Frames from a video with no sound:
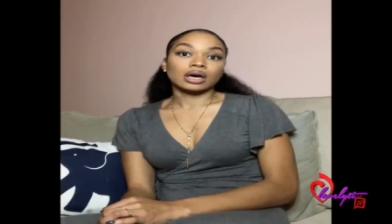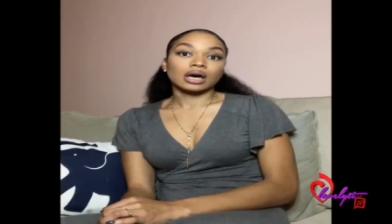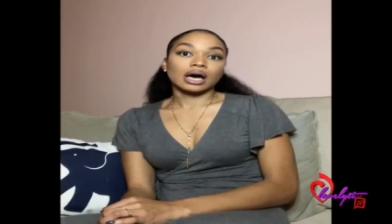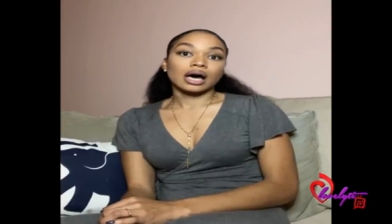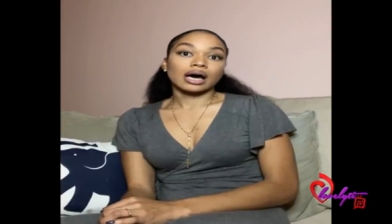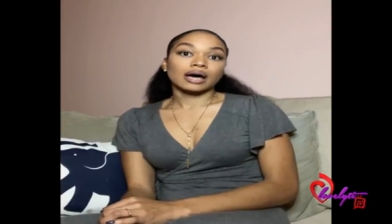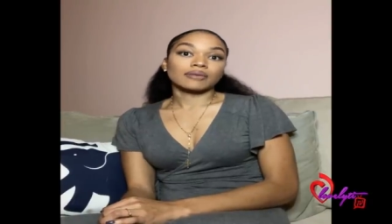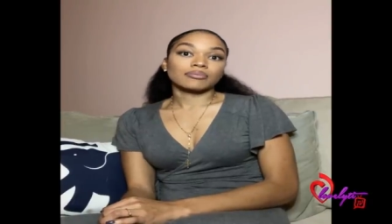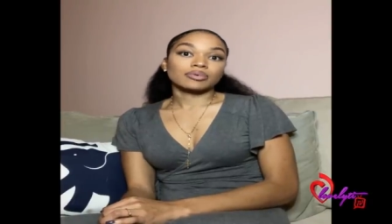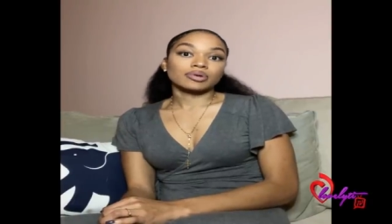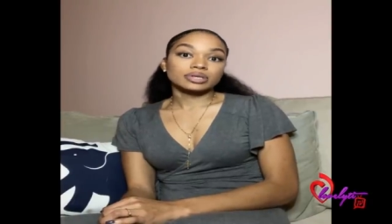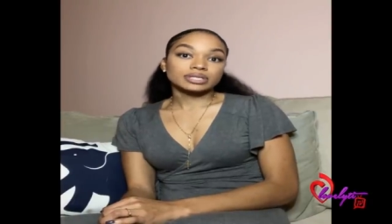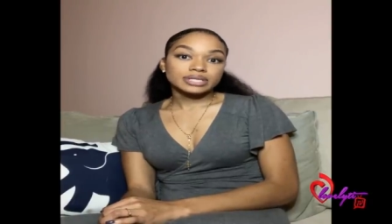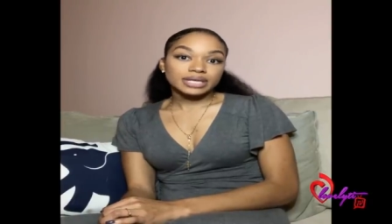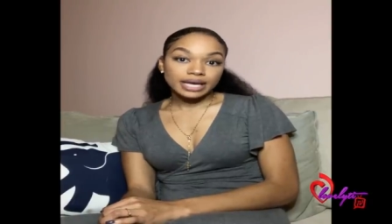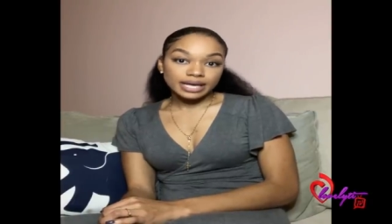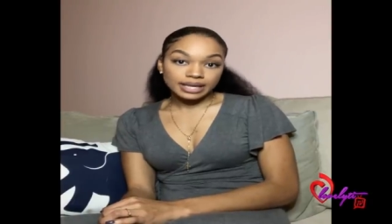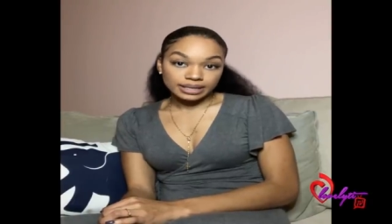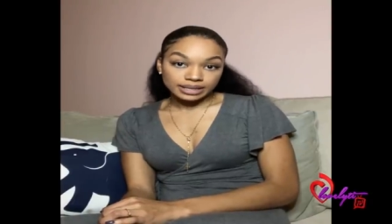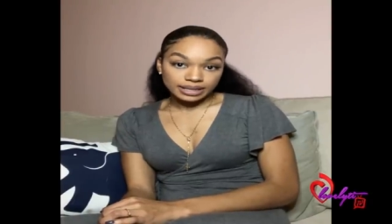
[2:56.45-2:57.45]
I
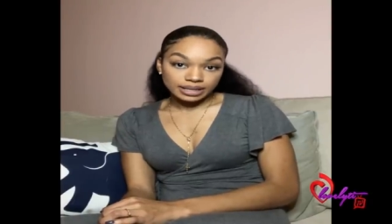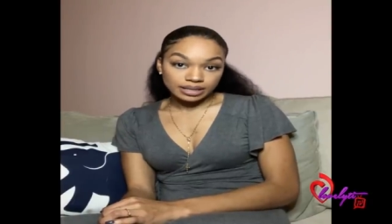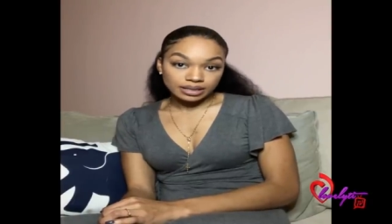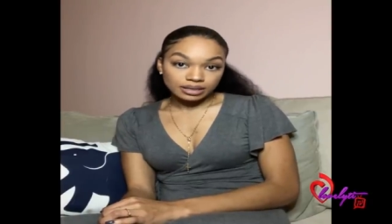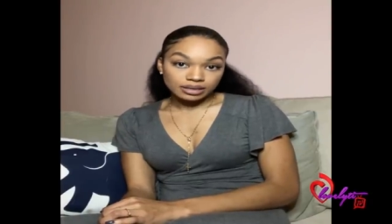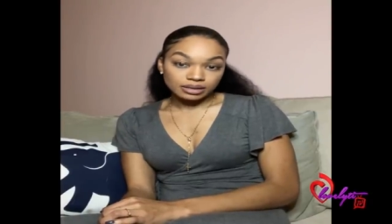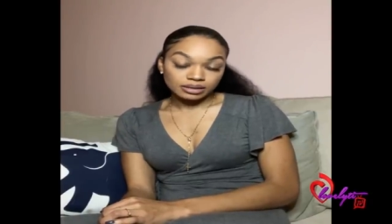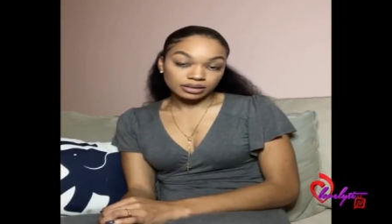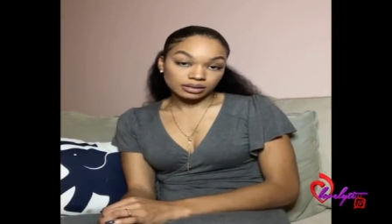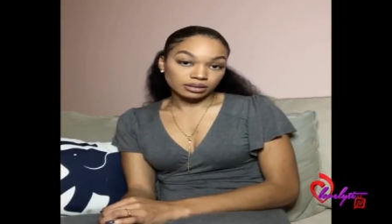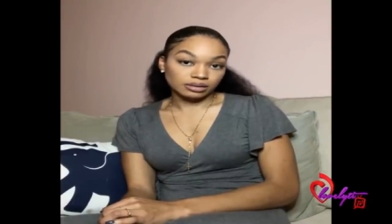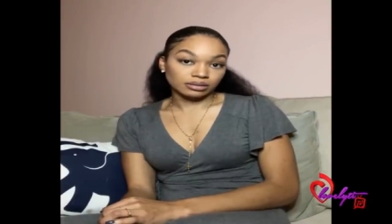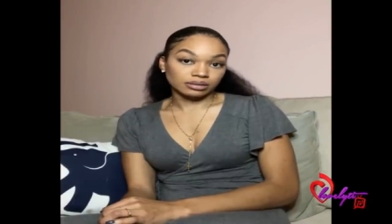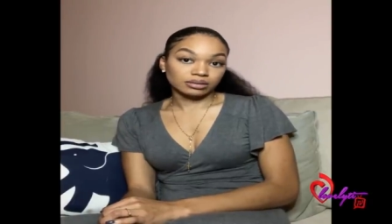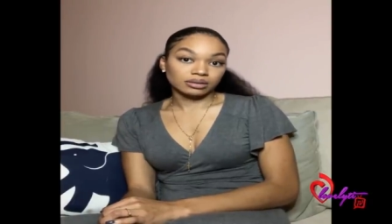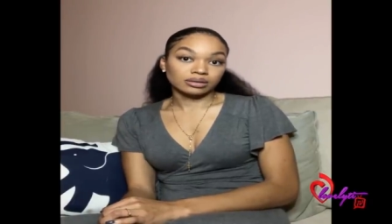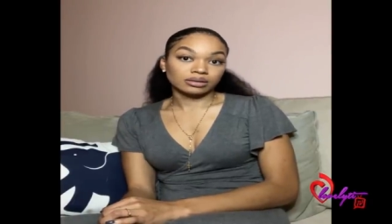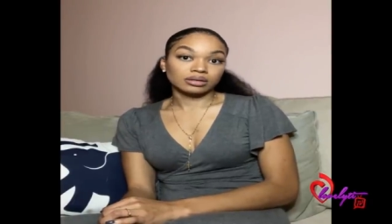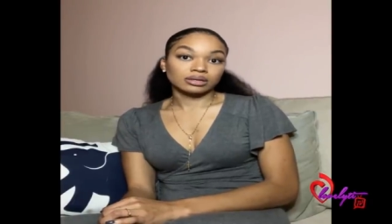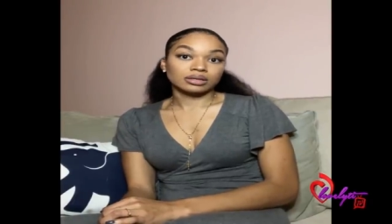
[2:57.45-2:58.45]
protected
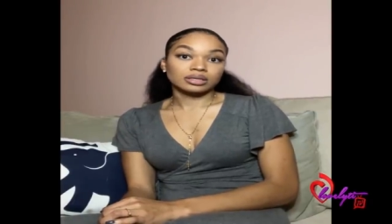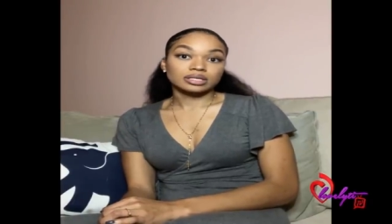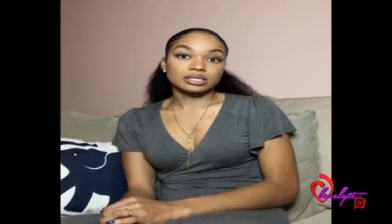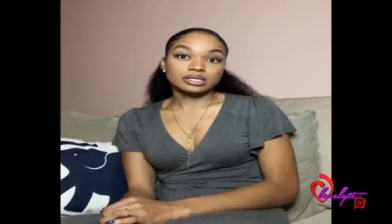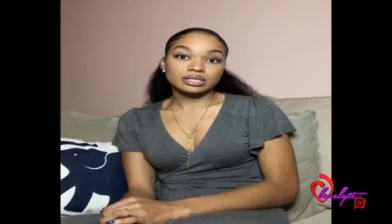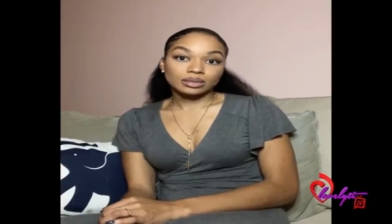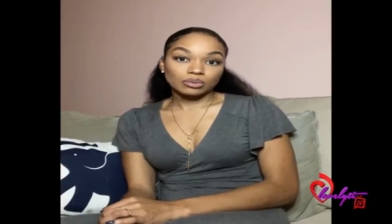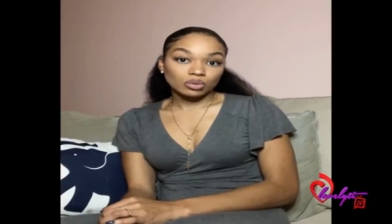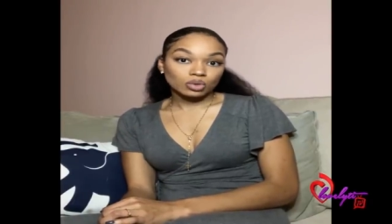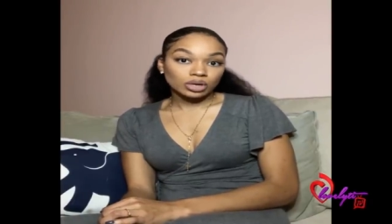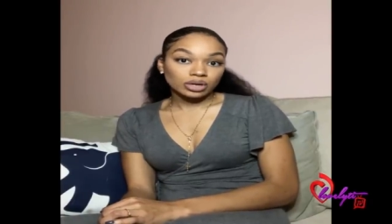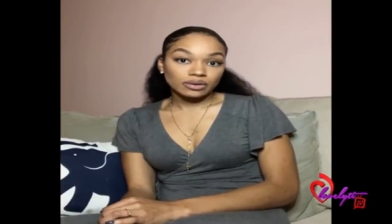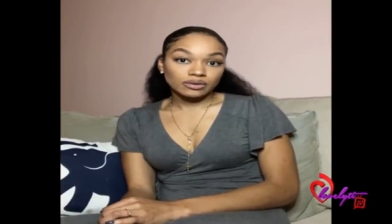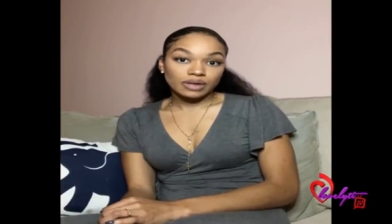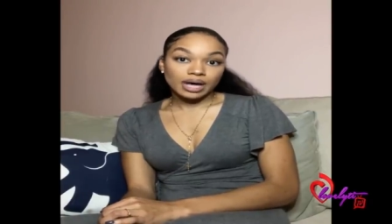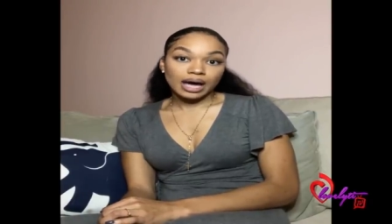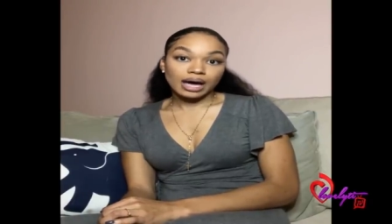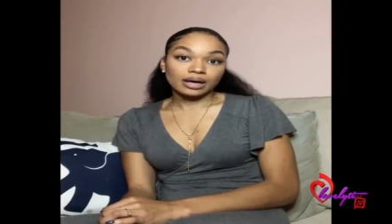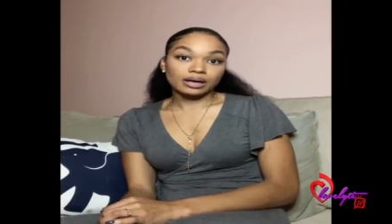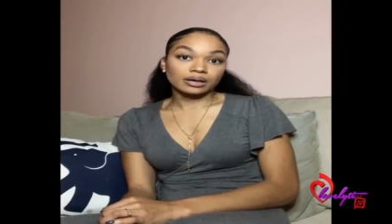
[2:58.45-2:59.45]
someone
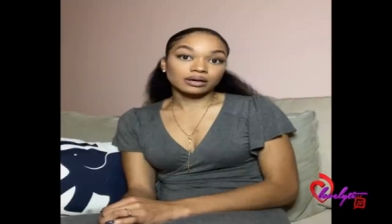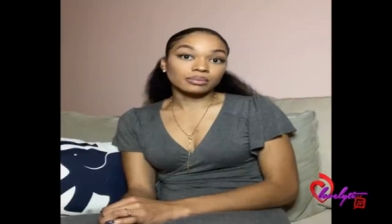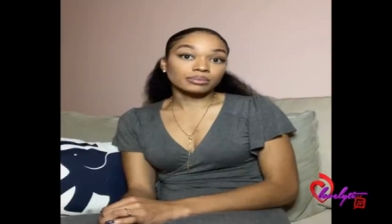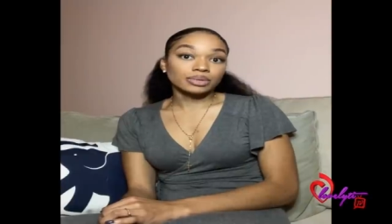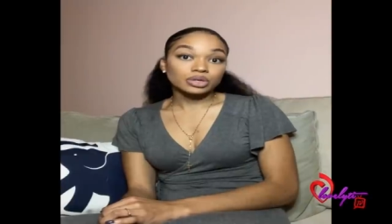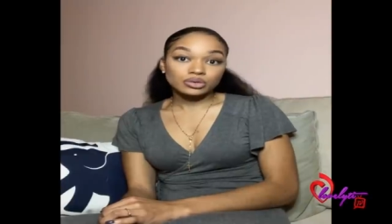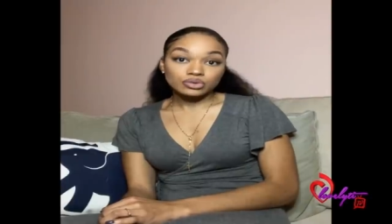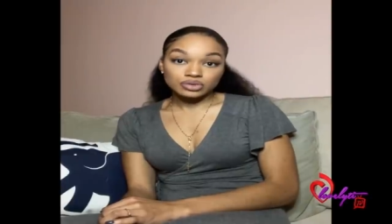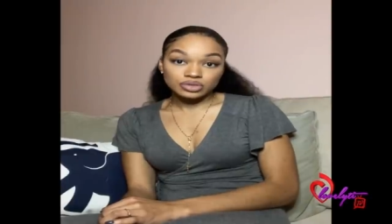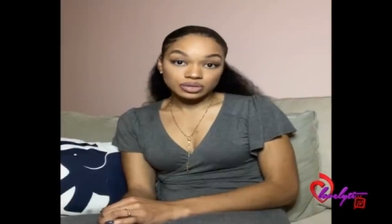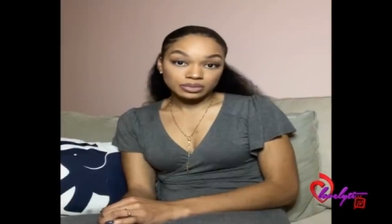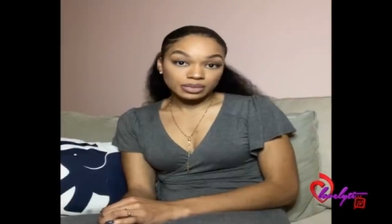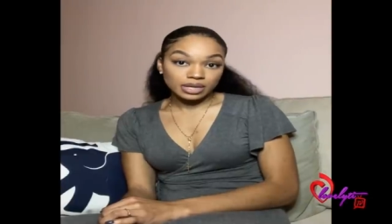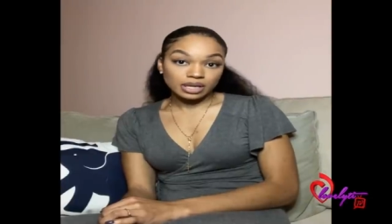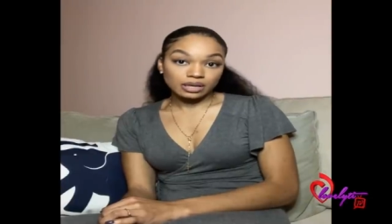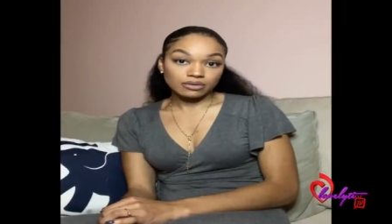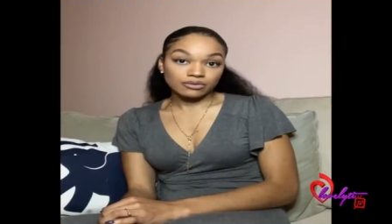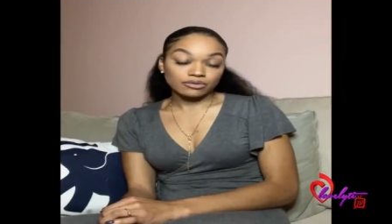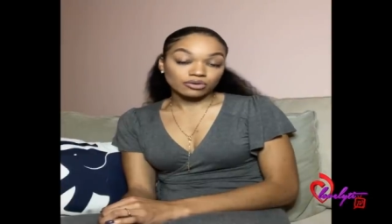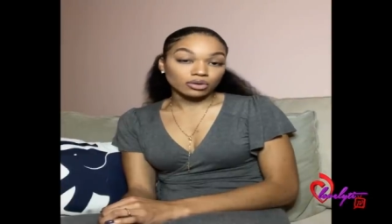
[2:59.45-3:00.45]
that abused
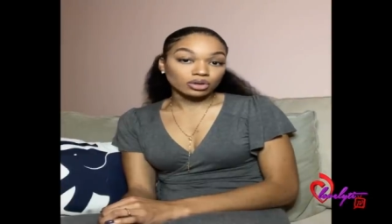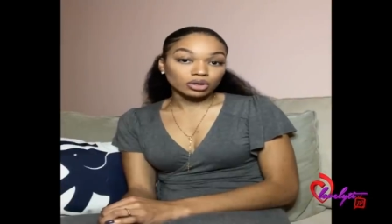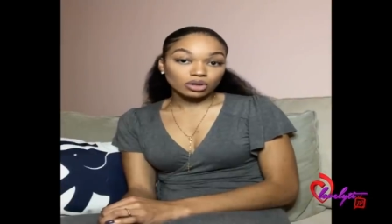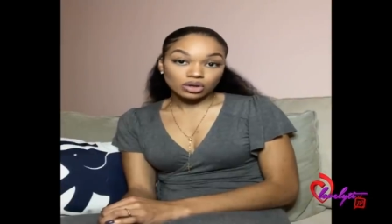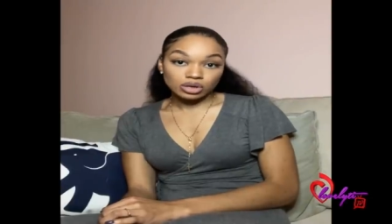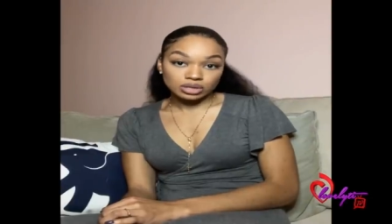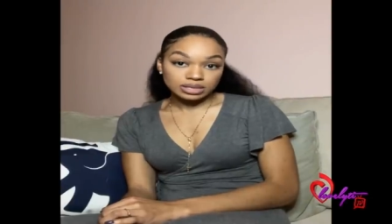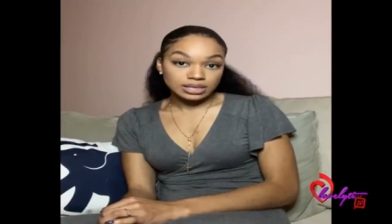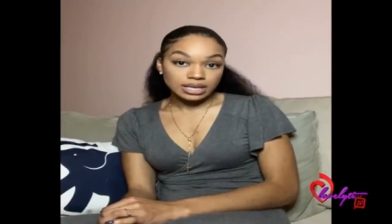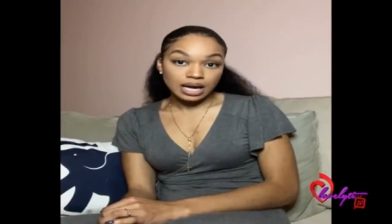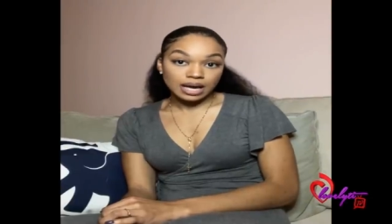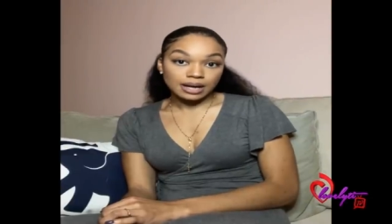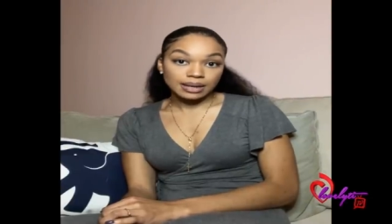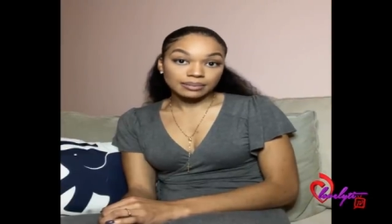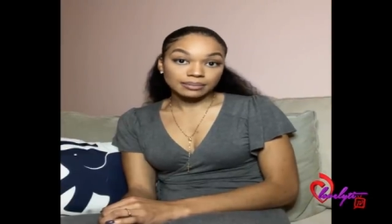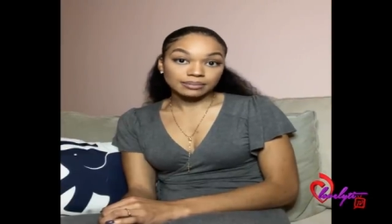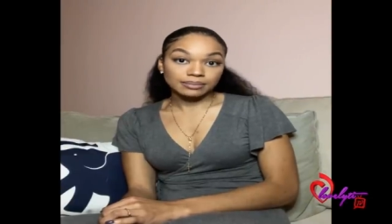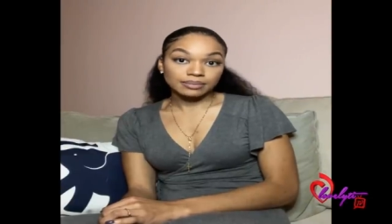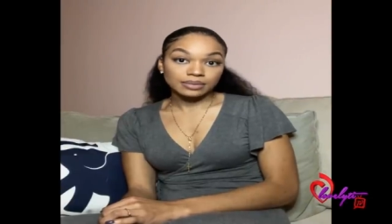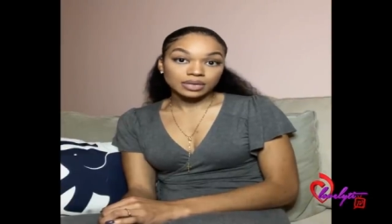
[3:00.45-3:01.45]
me for a long
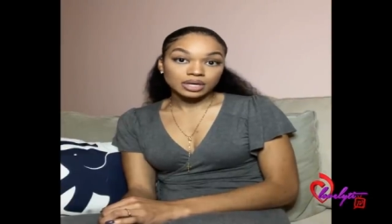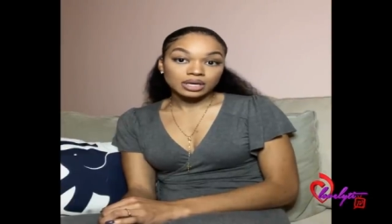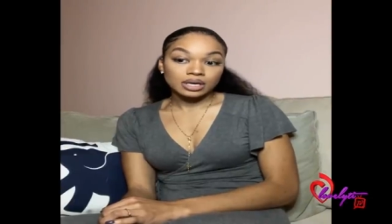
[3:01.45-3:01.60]
time.